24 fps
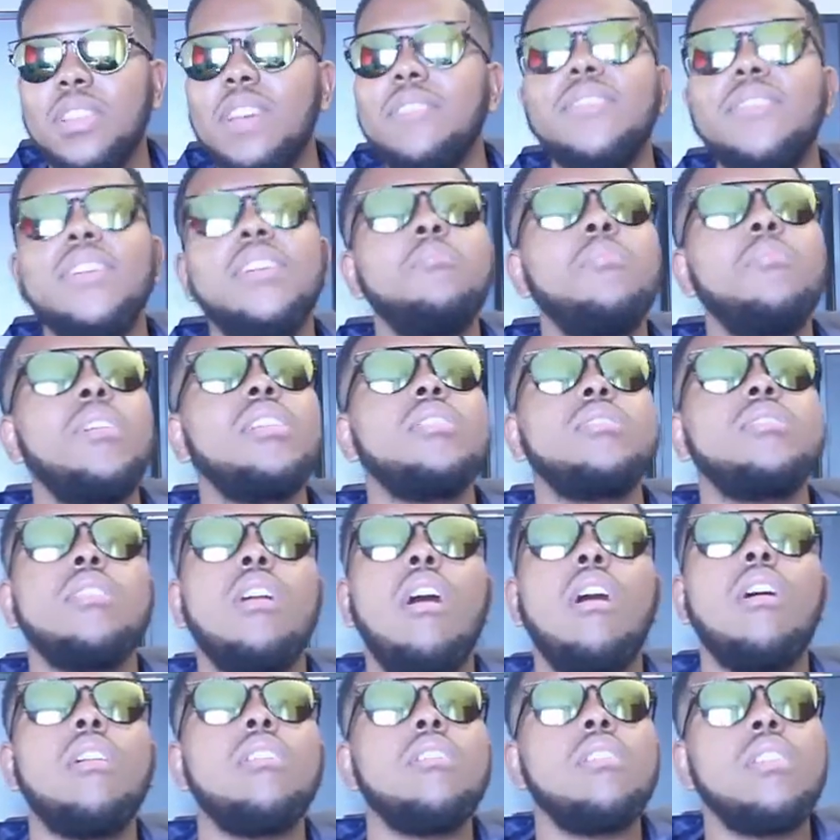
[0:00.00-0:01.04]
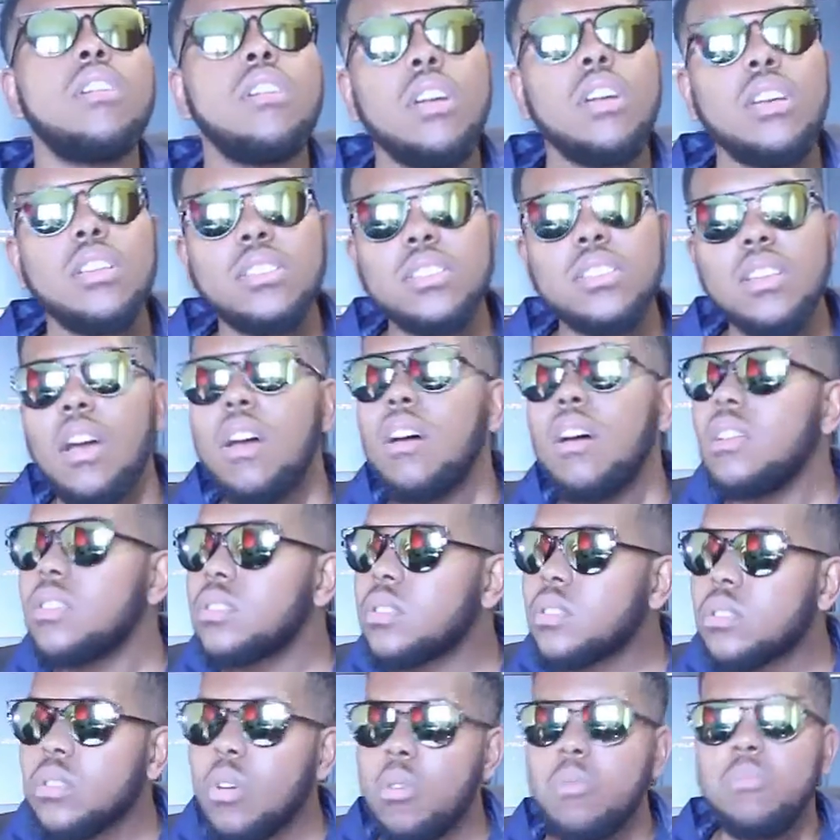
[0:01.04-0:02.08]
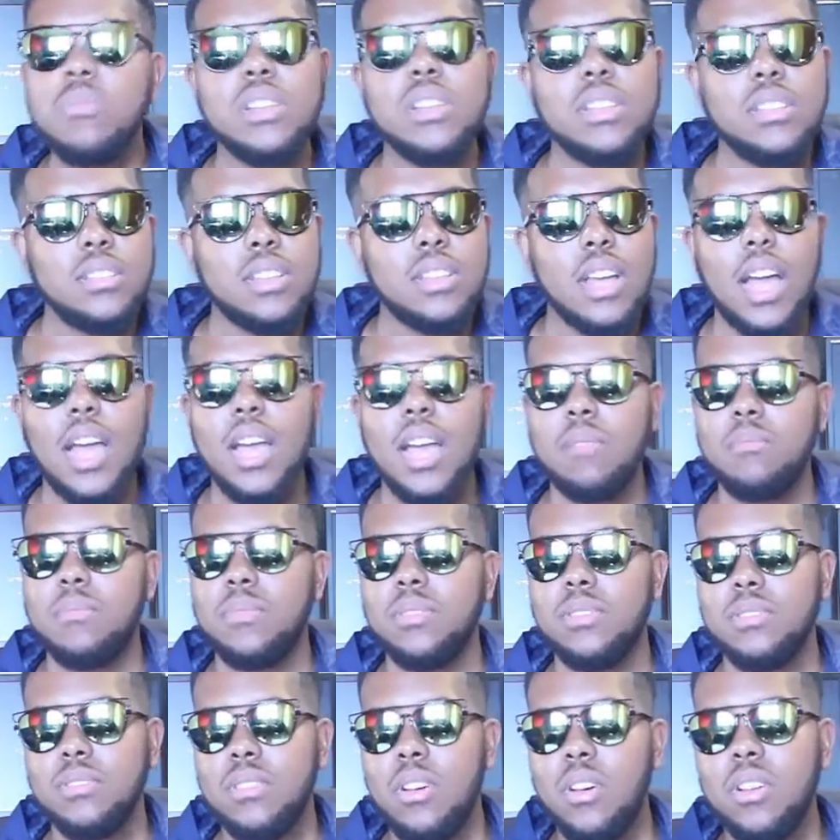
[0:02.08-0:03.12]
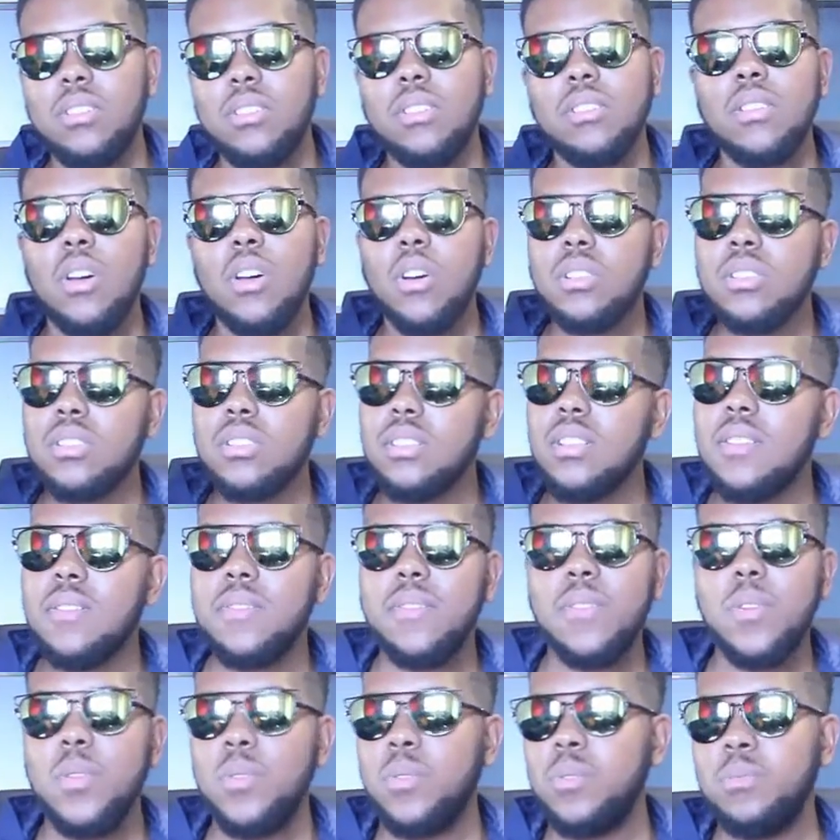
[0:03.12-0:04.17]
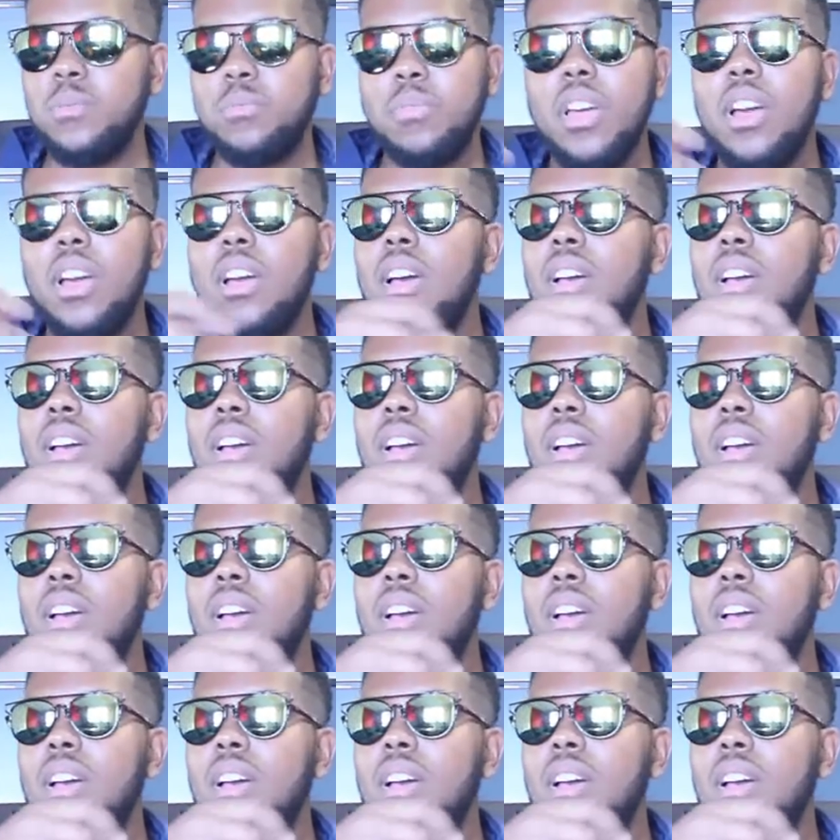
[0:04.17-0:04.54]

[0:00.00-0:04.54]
I've heard my song so many times on cell phones,